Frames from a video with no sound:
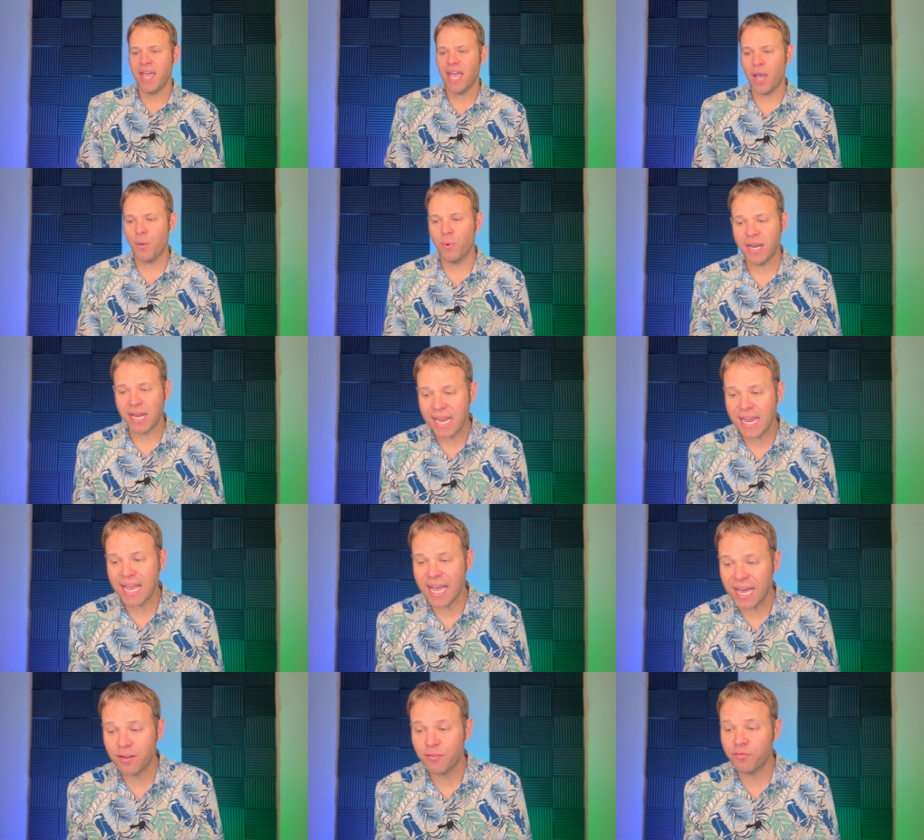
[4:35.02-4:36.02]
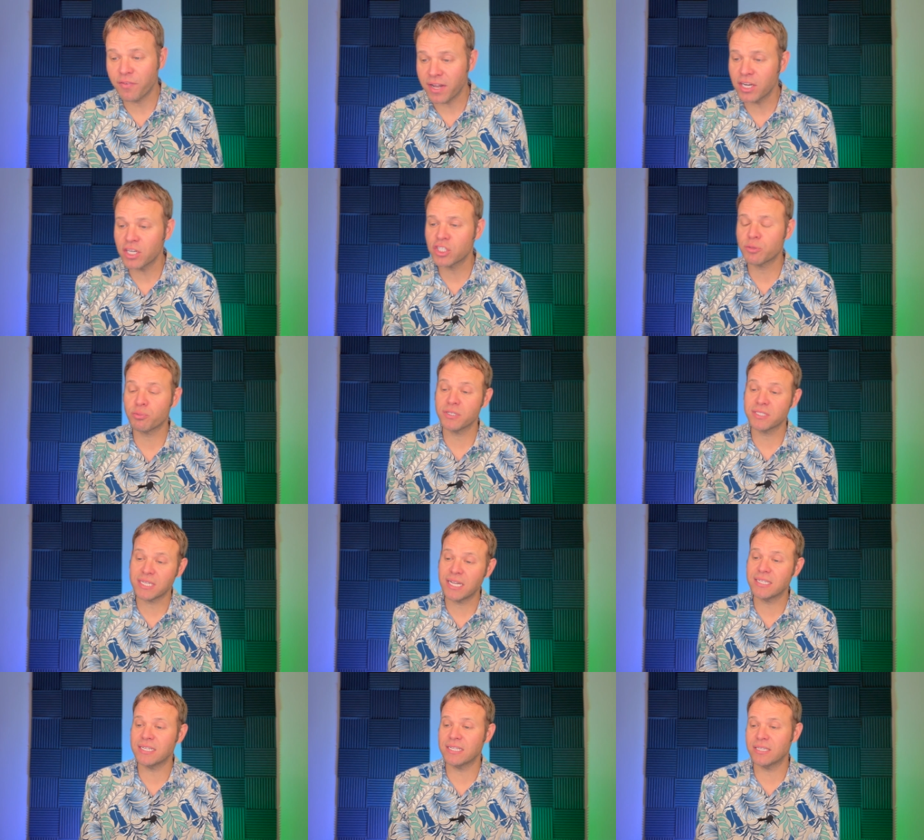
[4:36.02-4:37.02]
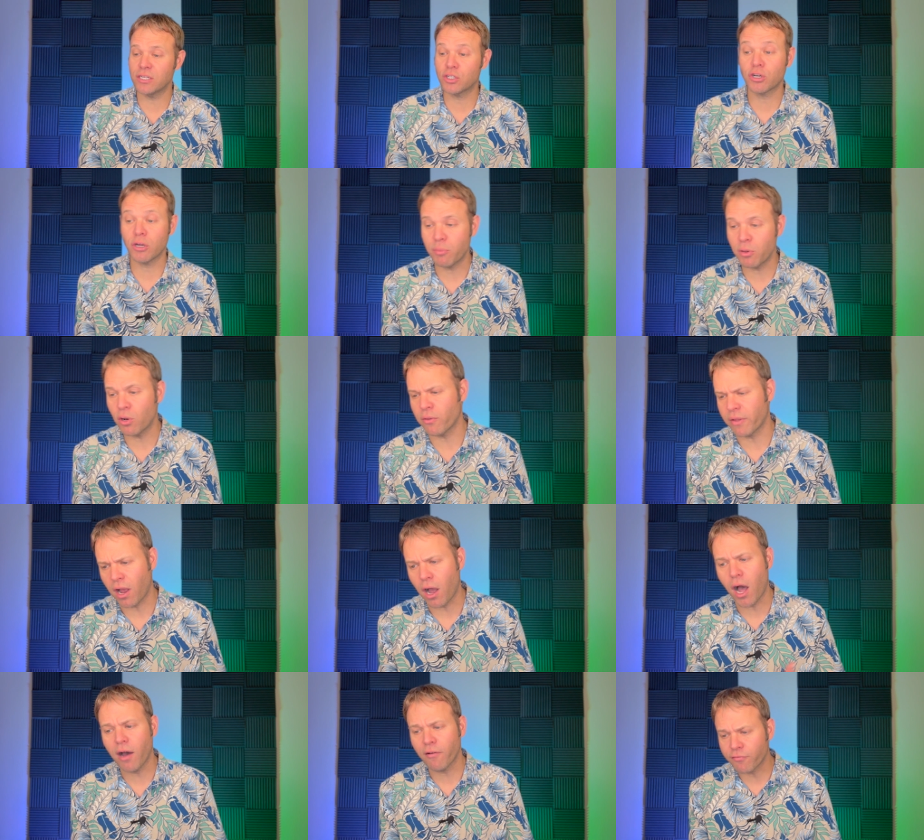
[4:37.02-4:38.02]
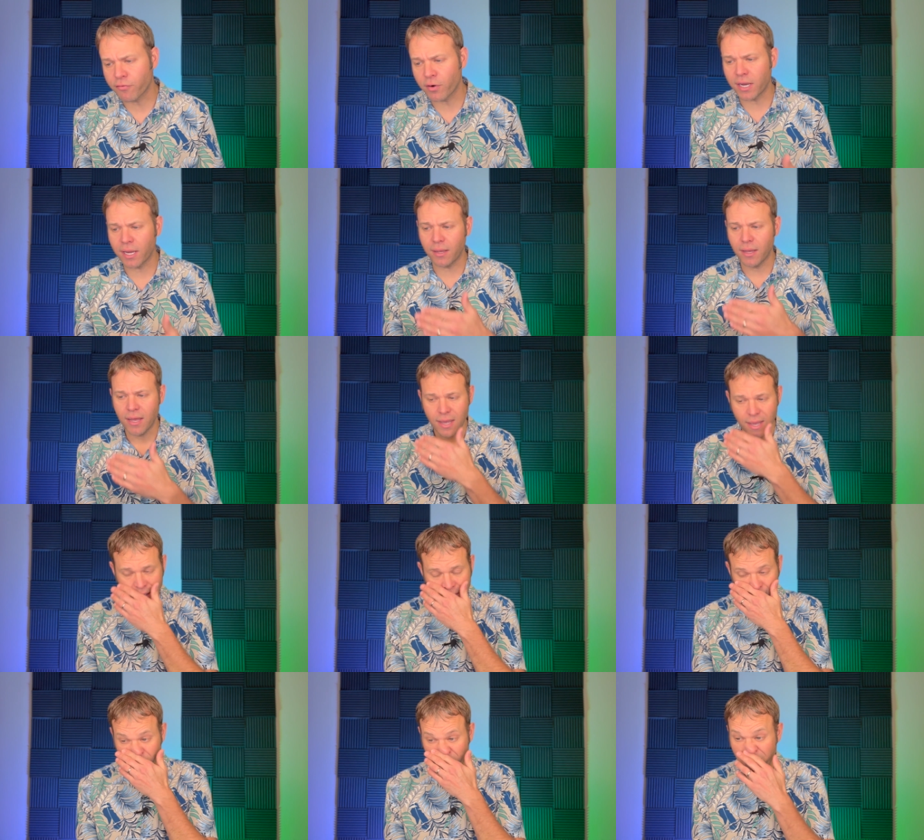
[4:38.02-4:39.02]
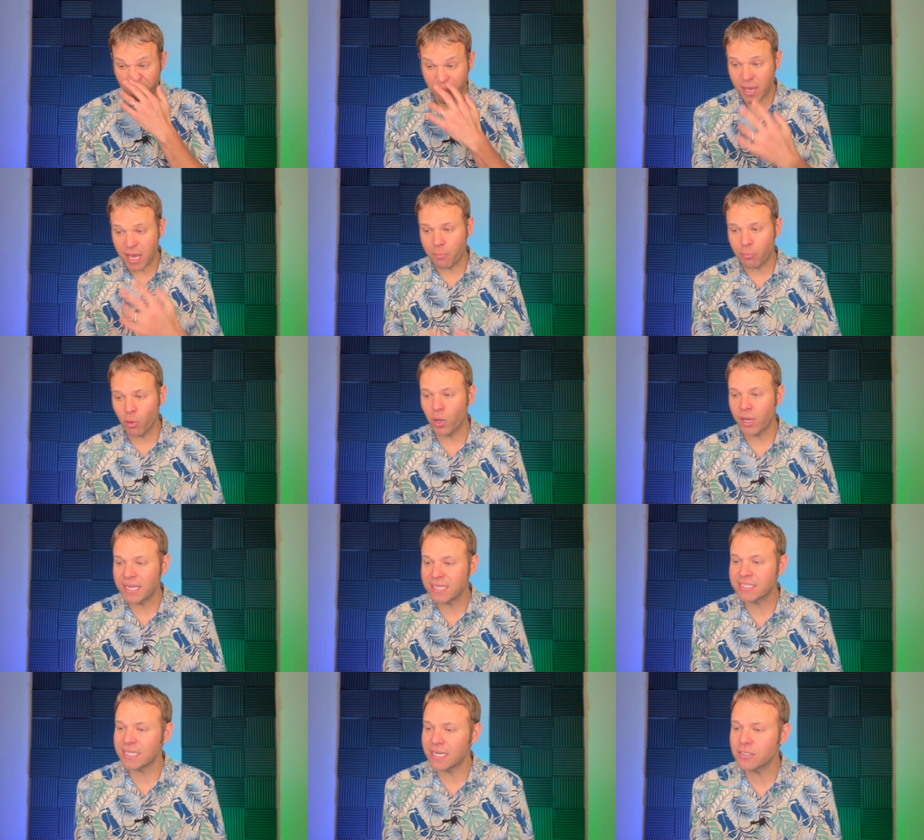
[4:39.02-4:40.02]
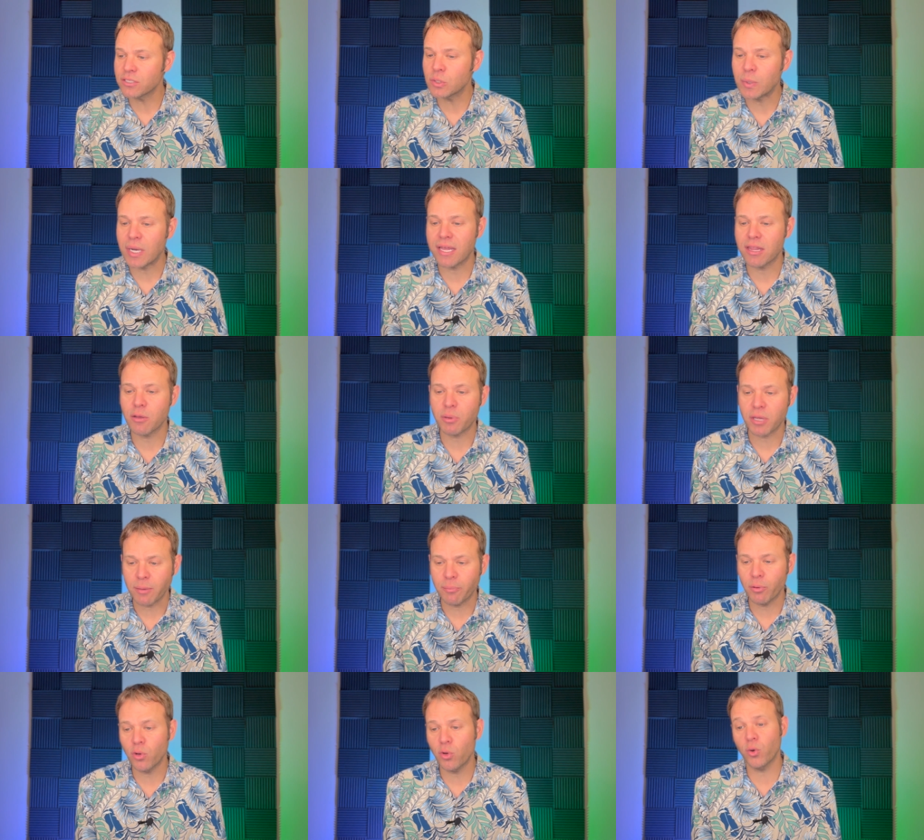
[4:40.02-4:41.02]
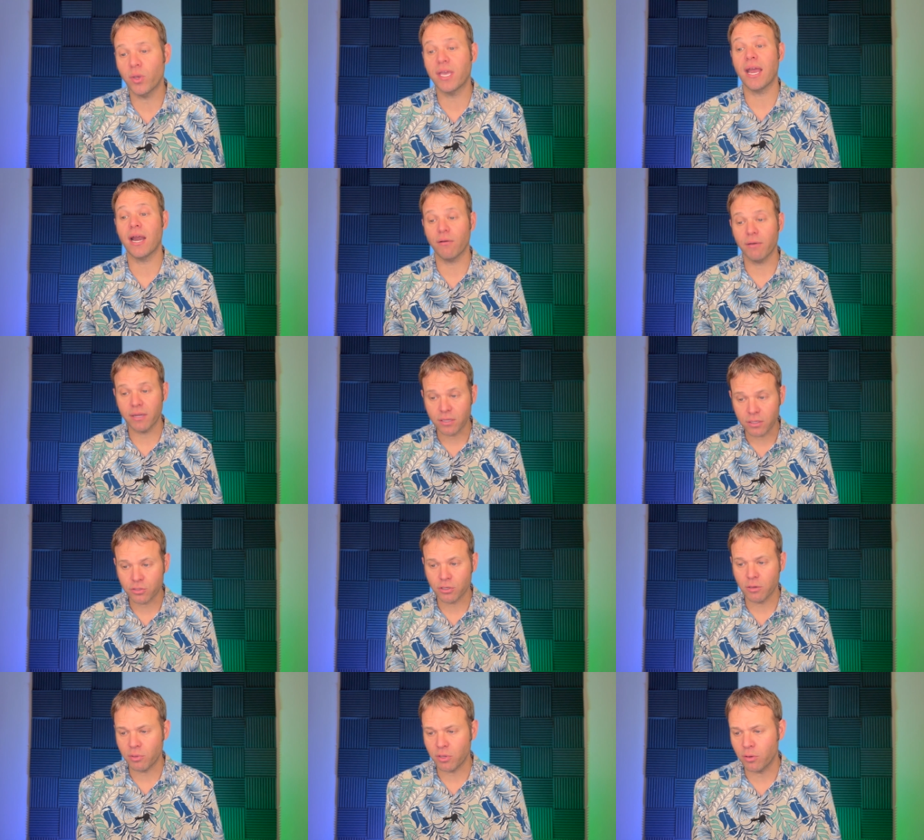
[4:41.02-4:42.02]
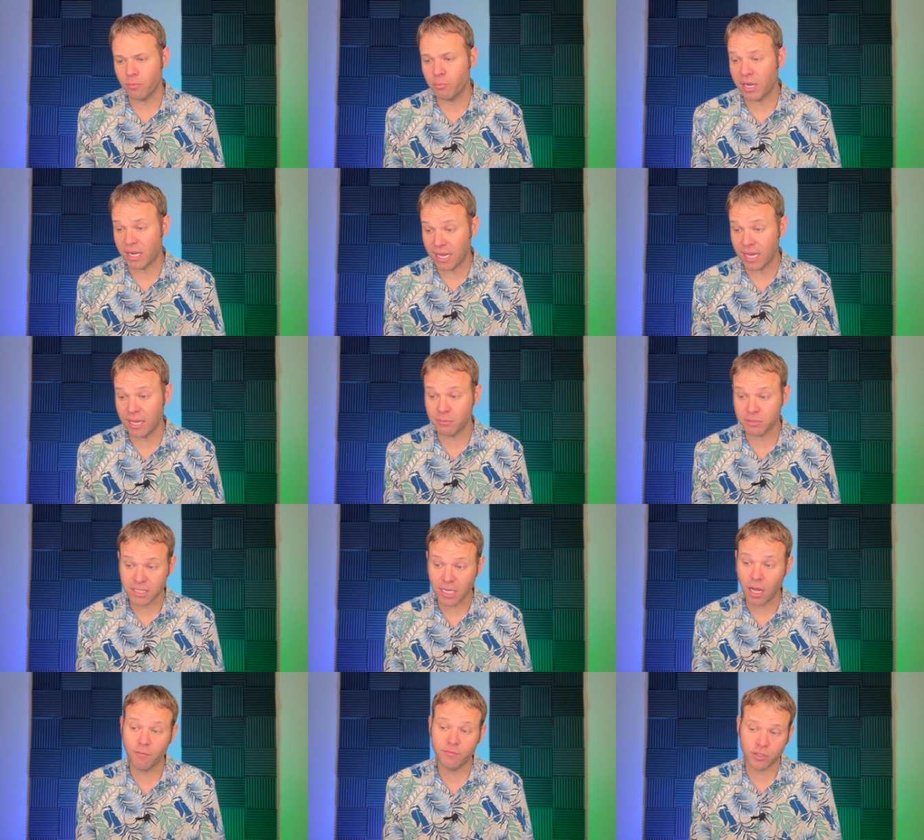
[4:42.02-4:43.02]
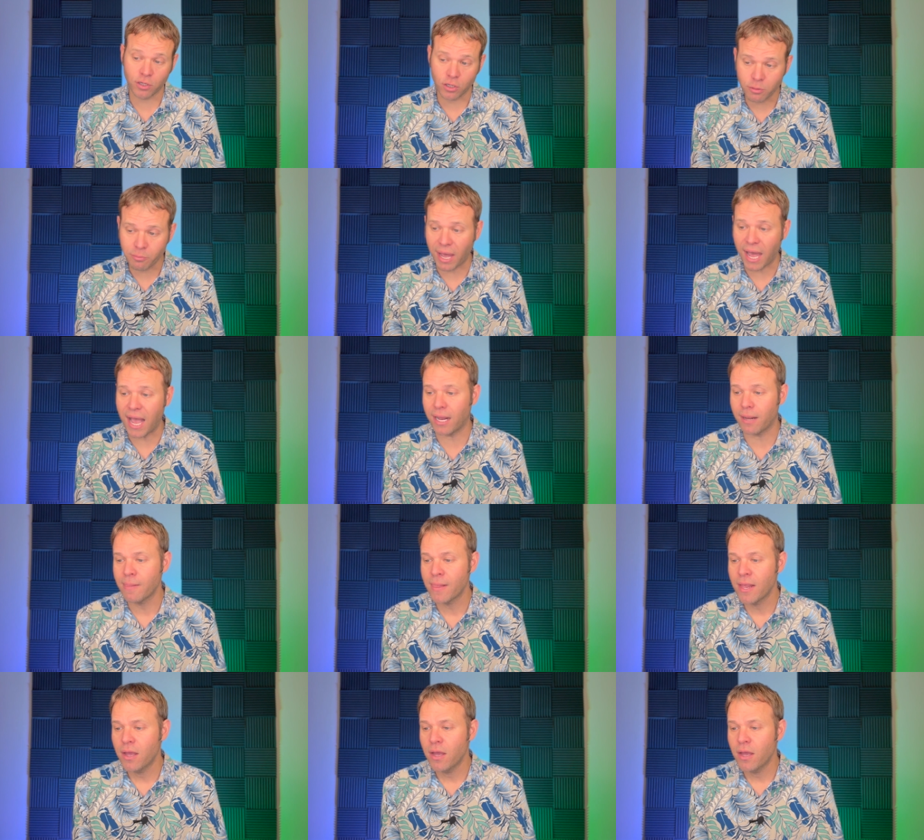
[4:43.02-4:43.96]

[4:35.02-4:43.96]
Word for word: And when he had finished presenting the tribute or the offering from the people, he sent away the people who carried the tribute. But he himself turned back